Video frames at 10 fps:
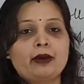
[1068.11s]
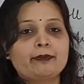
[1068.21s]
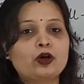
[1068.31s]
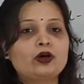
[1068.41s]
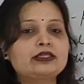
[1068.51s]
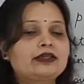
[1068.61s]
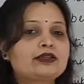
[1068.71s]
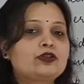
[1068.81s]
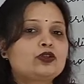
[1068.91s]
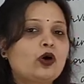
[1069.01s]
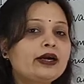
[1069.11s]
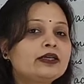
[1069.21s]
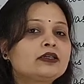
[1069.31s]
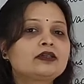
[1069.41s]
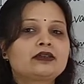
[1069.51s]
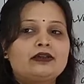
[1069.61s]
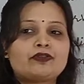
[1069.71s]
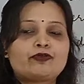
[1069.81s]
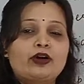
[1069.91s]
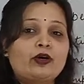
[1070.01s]
because it is not
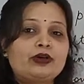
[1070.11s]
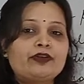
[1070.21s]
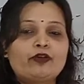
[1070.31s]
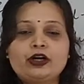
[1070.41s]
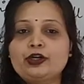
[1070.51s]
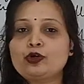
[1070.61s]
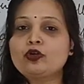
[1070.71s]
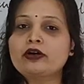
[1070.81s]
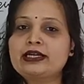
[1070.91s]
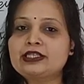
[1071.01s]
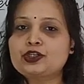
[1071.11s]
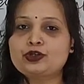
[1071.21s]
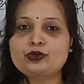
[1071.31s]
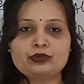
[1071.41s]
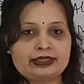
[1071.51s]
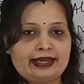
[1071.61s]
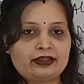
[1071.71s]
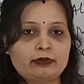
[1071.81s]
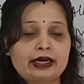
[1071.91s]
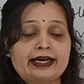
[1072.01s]
only for a new organization to stay in
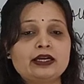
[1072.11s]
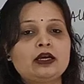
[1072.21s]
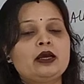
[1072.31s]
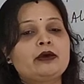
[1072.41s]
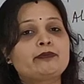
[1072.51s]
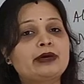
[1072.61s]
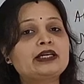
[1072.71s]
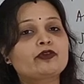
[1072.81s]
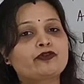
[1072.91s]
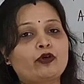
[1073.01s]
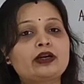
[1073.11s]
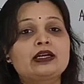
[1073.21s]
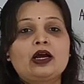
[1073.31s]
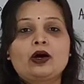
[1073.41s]
the market, but for